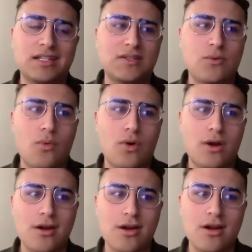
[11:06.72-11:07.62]

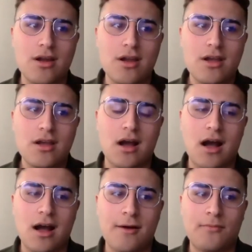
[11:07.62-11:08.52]
were
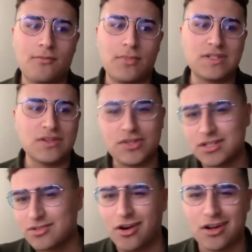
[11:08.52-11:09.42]
resolutions
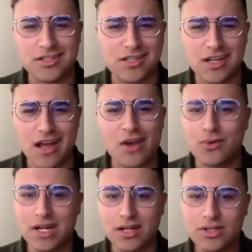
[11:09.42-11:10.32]
in regards to
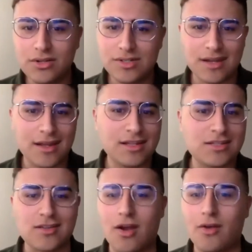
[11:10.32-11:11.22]
equity and inclusion,
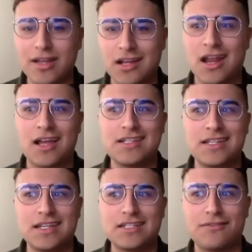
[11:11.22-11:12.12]
so
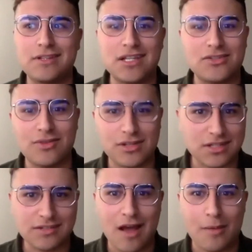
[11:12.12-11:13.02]
recognizing different
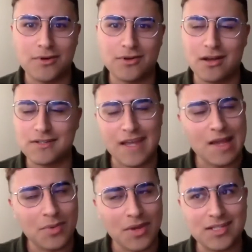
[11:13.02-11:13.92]
situations that have happened across
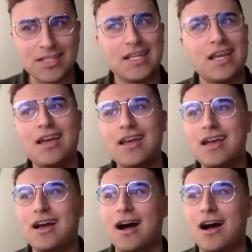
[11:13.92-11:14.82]
campus.
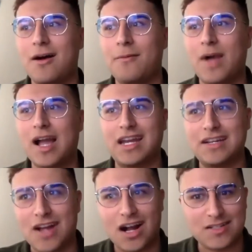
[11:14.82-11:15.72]
I kind of
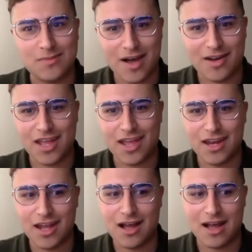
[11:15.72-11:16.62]
talked about it
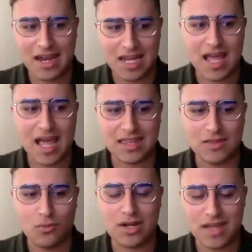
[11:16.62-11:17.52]
at
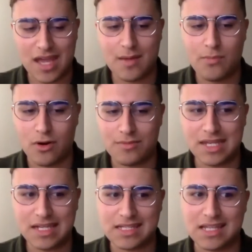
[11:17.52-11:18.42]
one of the A board
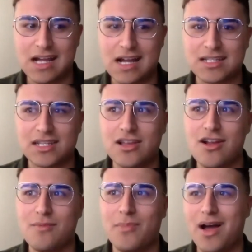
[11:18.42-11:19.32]
meetings in the last
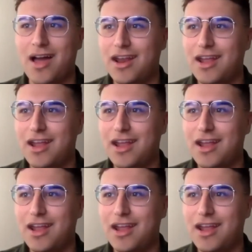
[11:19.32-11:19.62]
year, but